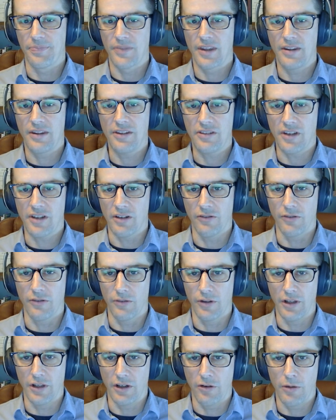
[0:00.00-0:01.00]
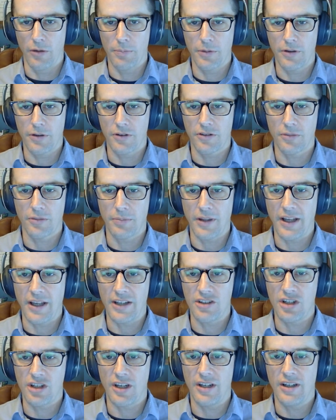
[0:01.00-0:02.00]
these can really cripple your supply
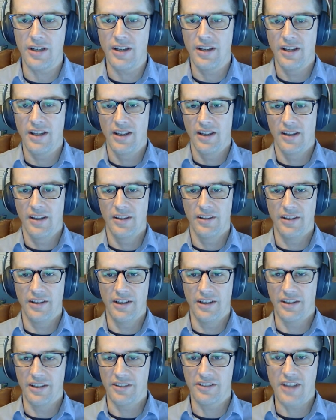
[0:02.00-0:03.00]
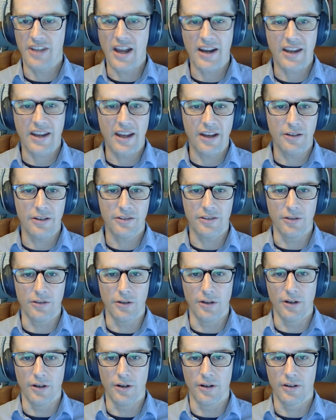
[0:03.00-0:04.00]
chain, leading to stockouts
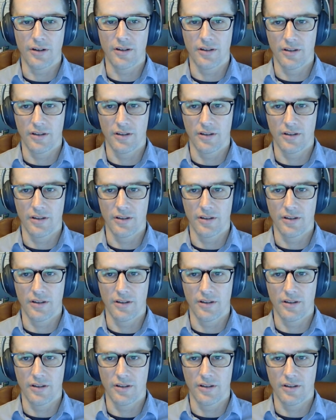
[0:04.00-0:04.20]
or,